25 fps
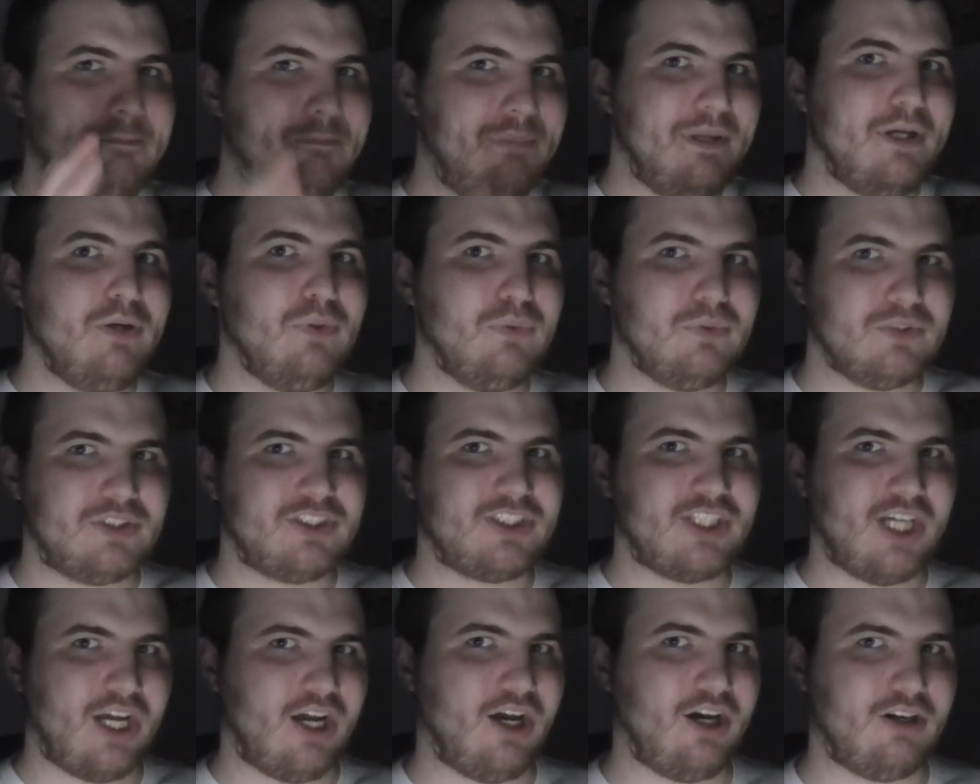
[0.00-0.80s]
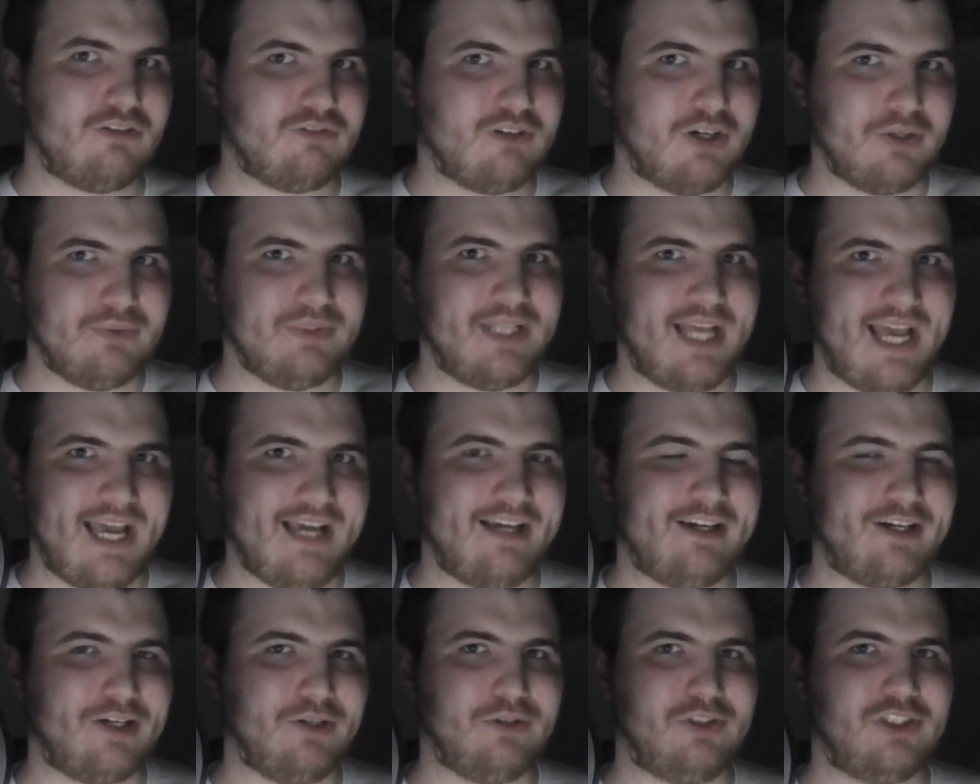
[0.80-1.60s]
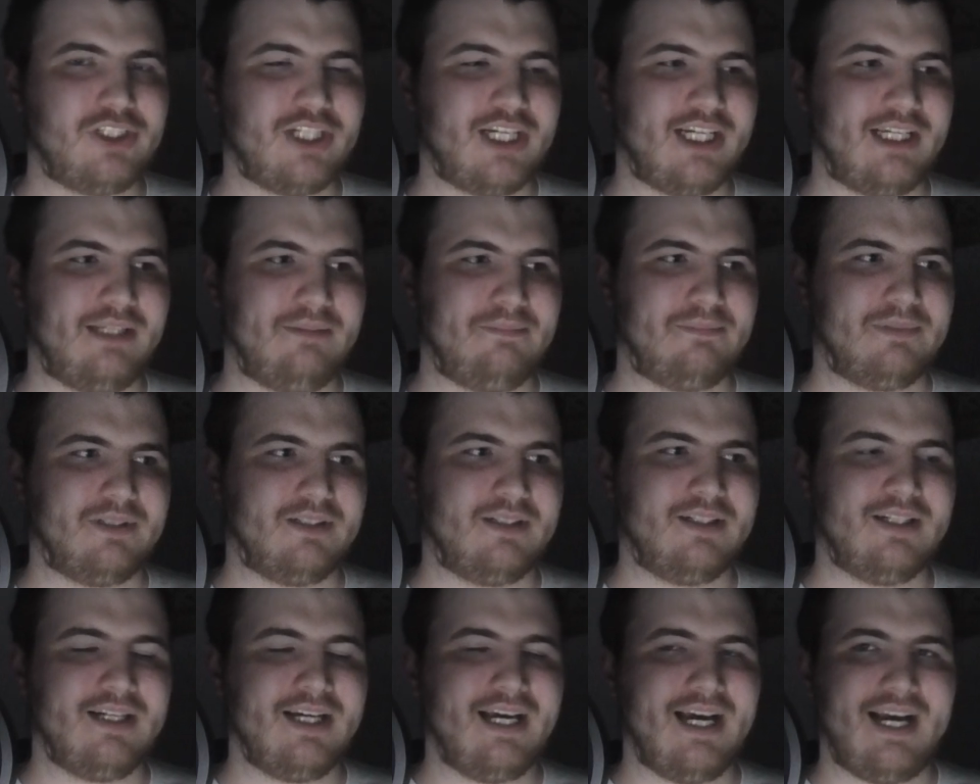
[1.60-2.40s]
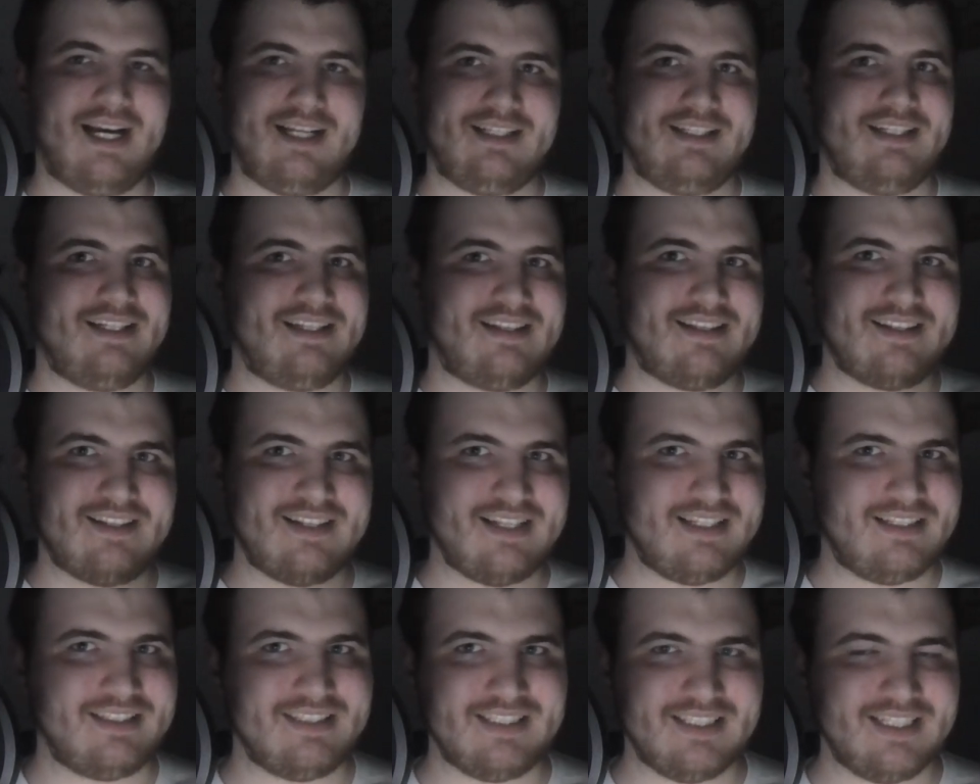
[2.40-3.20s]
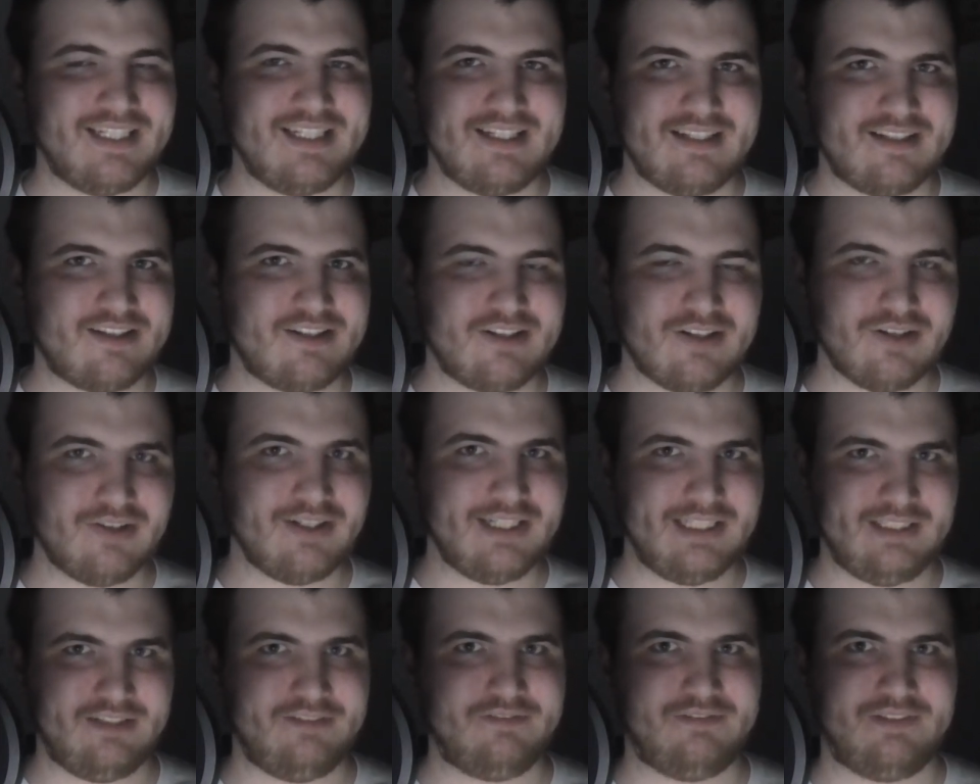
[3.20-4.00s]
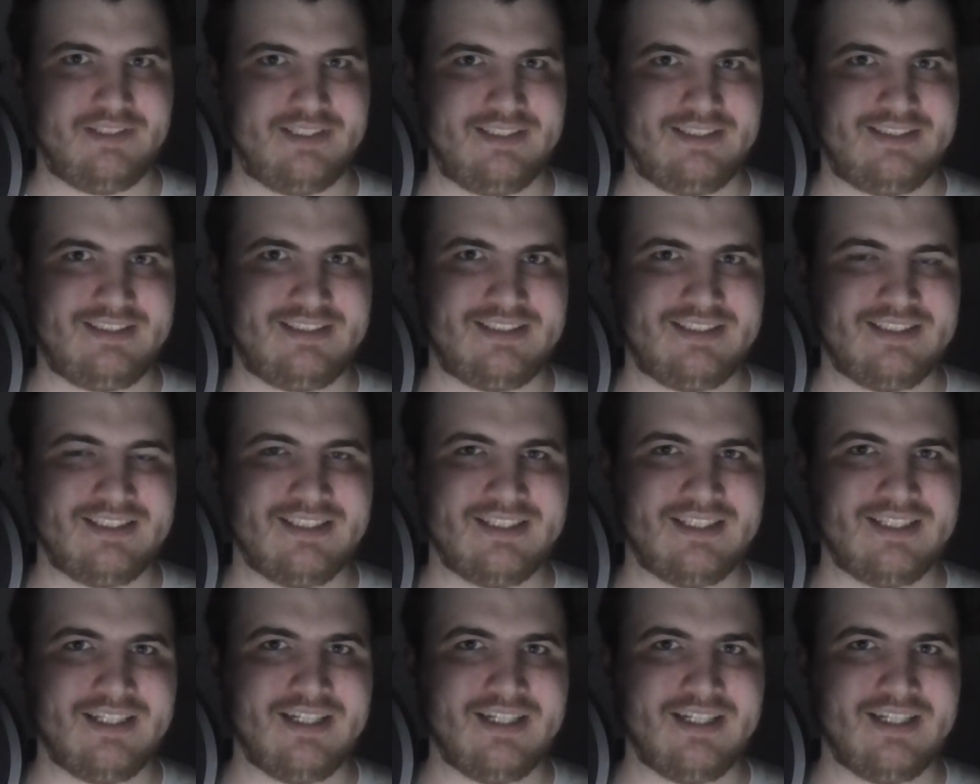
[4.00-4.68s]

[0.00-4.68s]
built her own echo chamber and is sitting inside of it